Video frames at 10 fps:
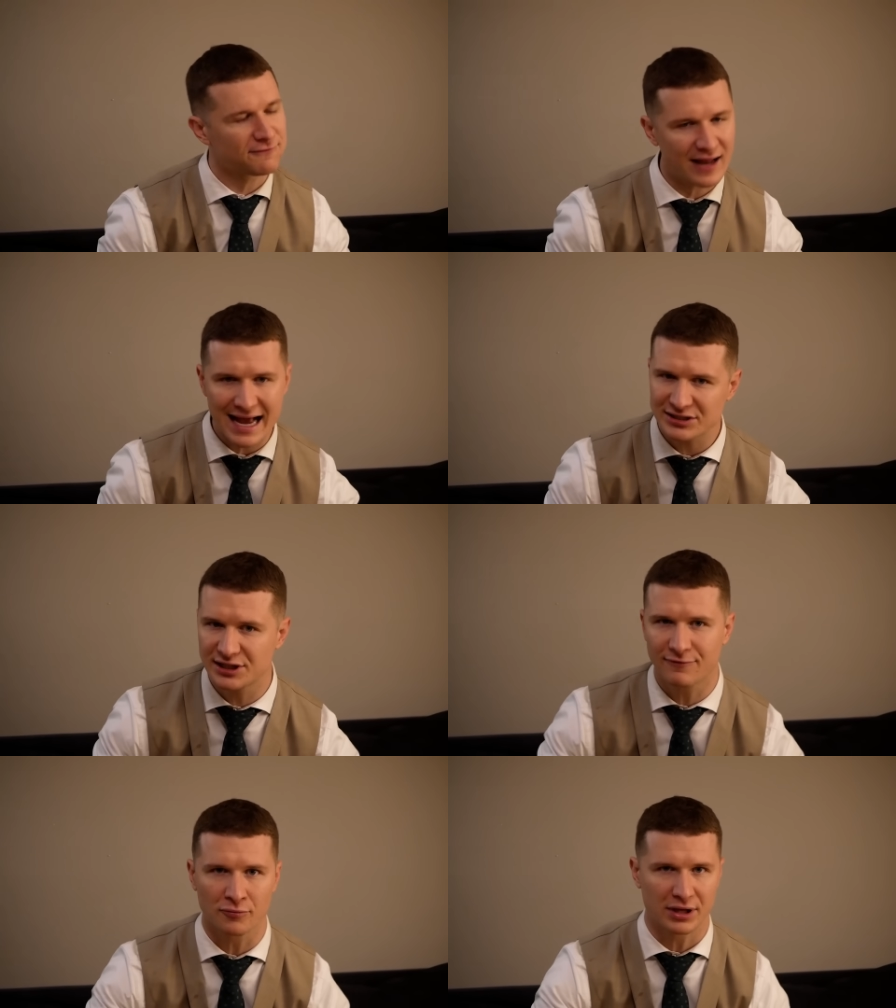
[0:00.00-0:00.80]

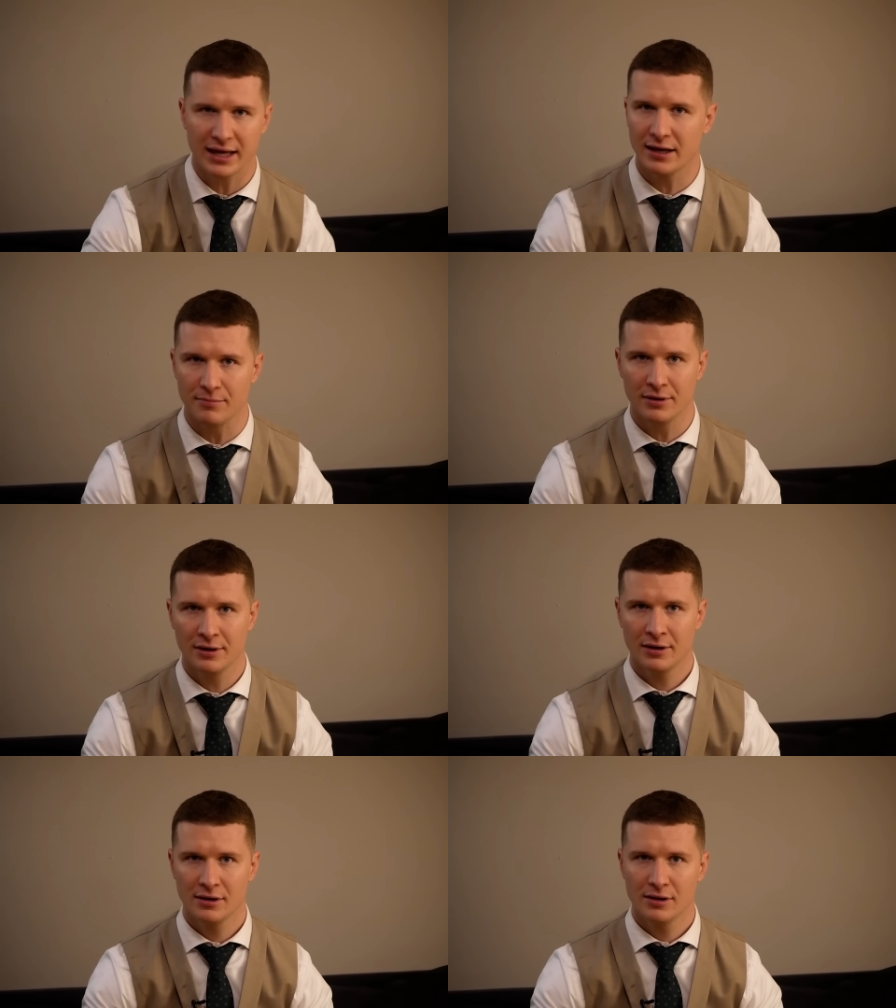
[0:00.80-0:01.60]
flashy from Gibb,
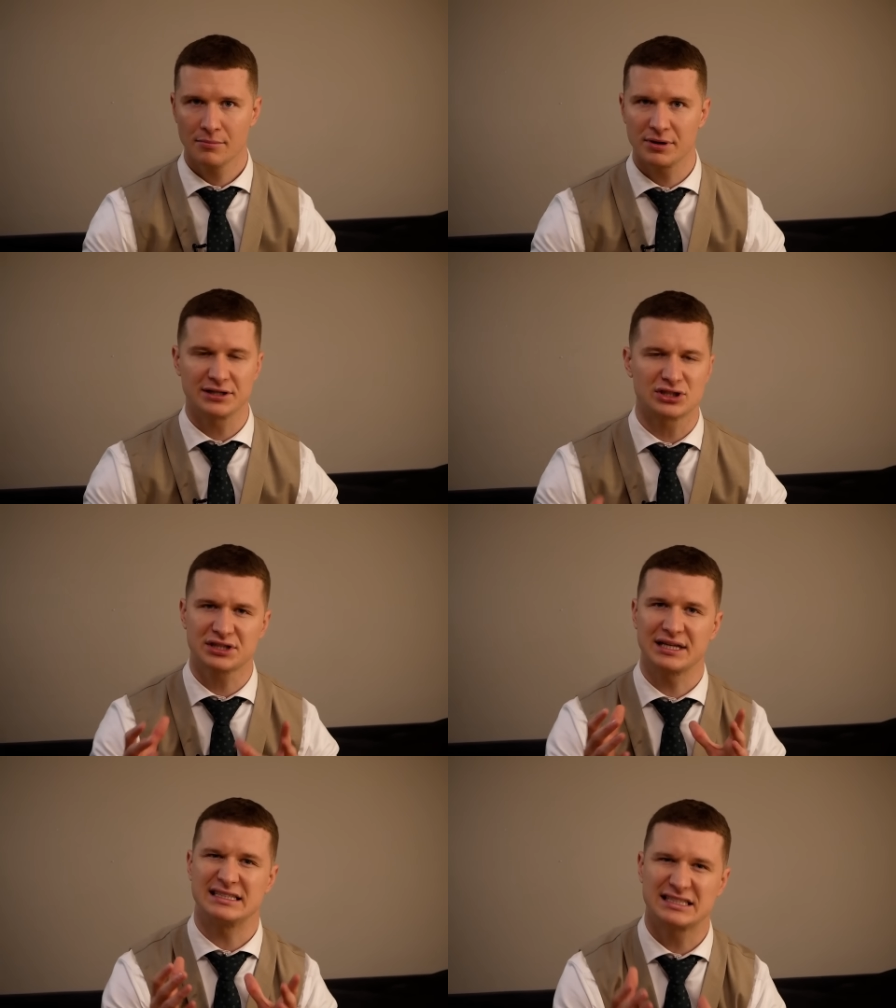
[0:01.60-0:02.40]
but it's
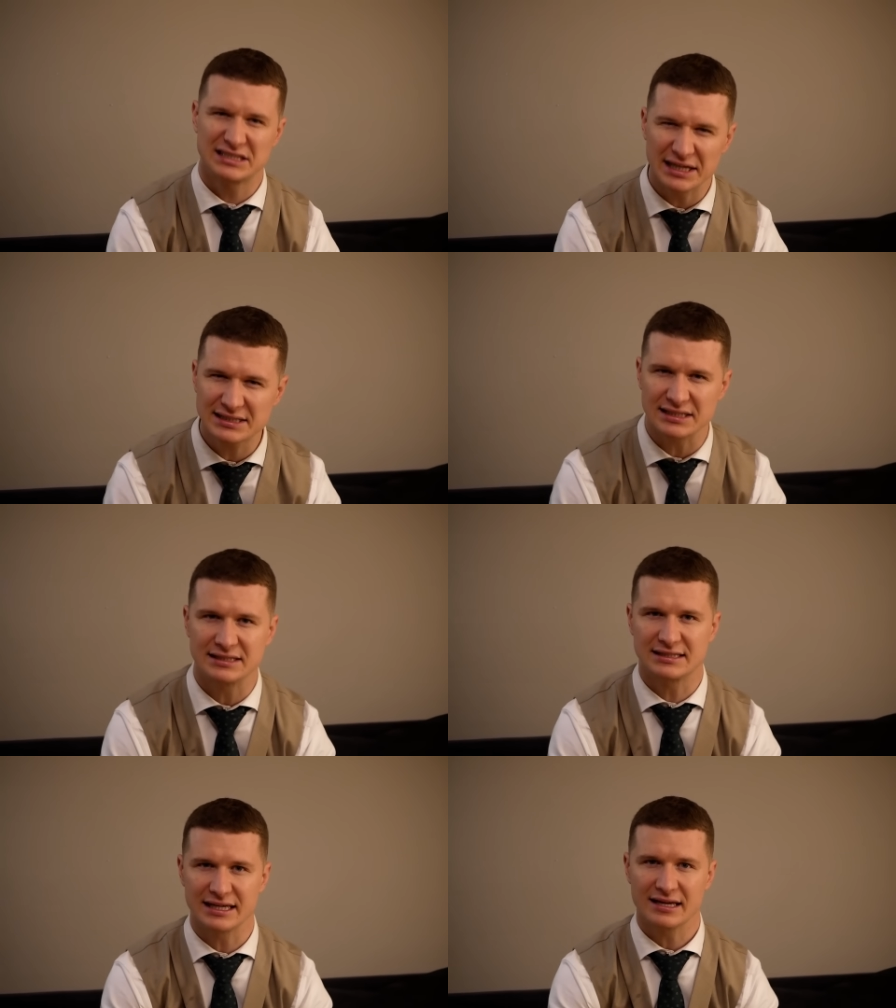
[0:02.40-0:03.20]
just
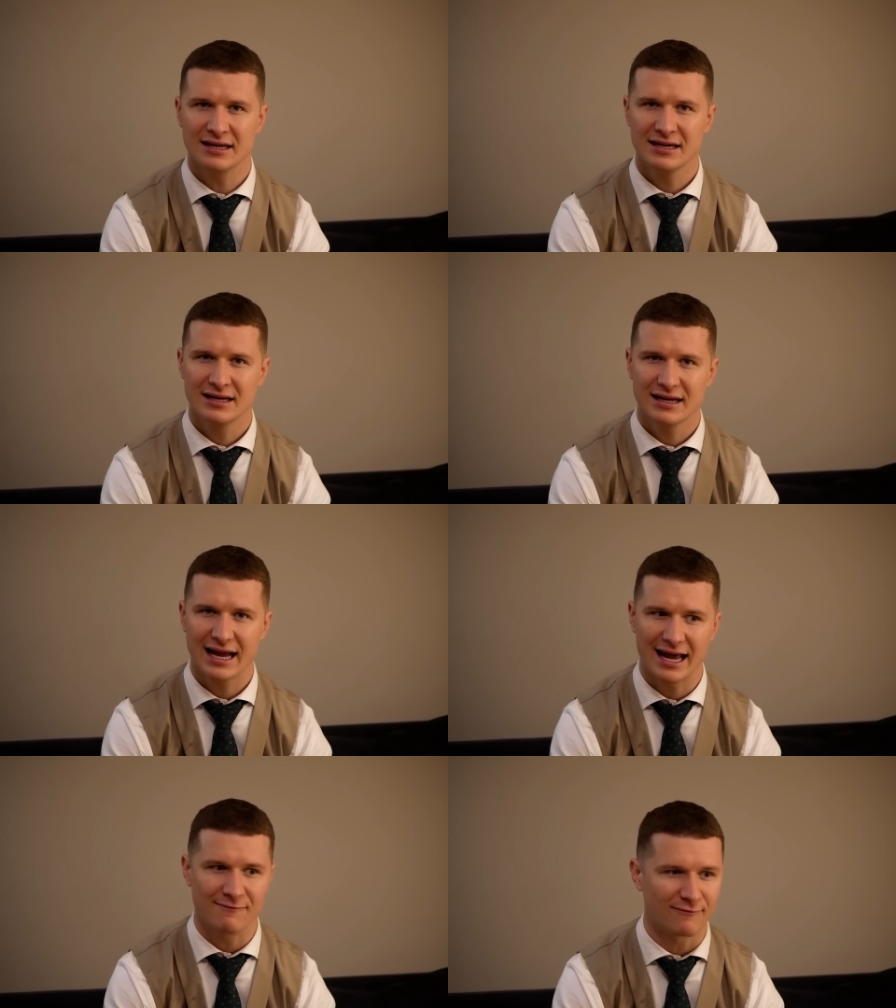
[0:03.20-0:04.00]
consistency
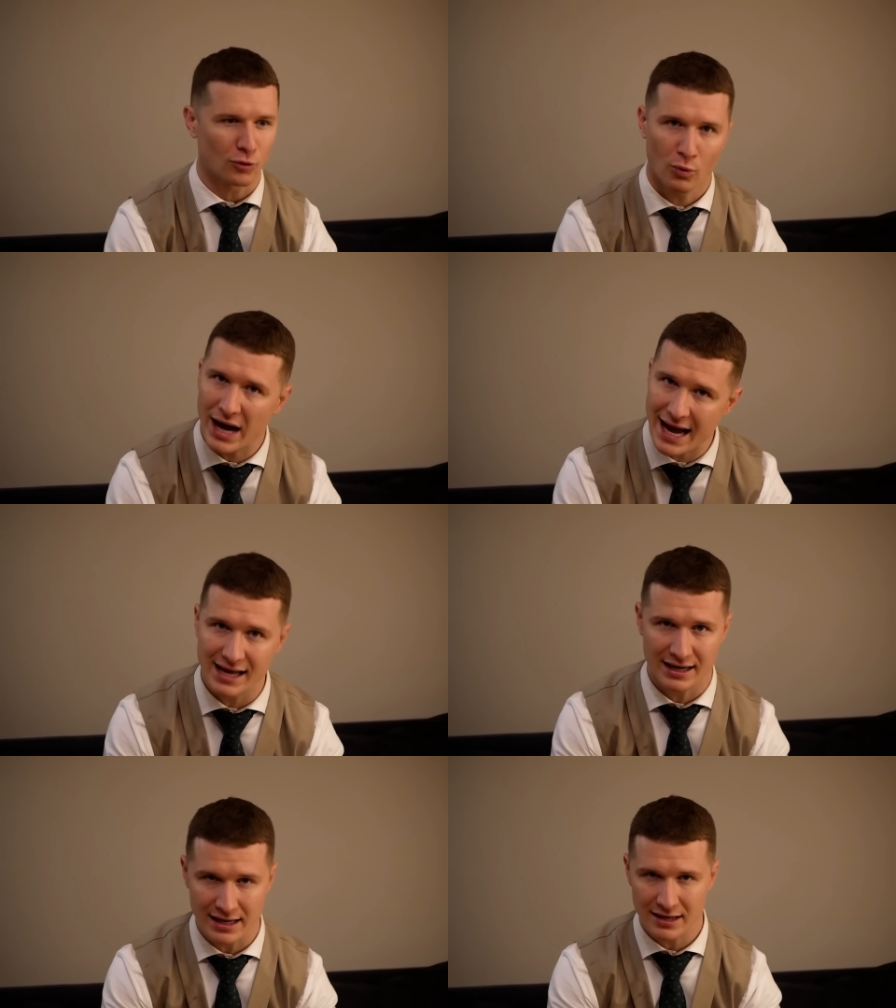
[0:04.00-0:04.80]
and
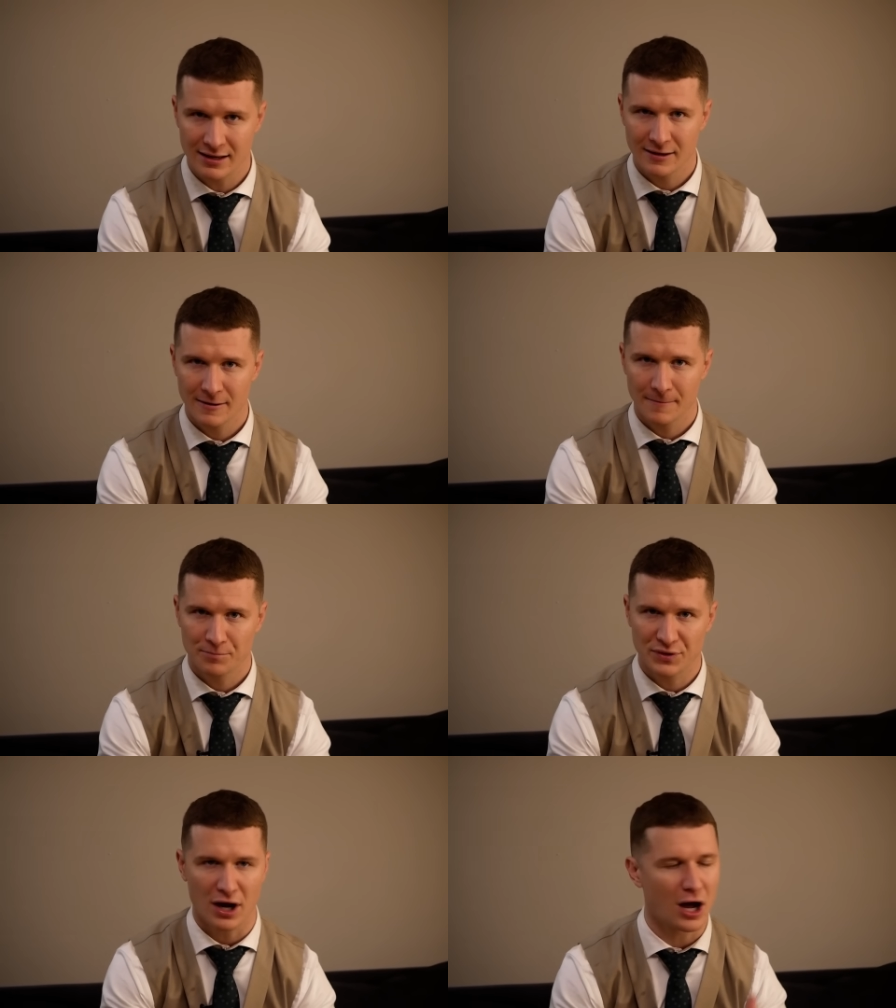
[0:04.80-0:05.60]
variety. The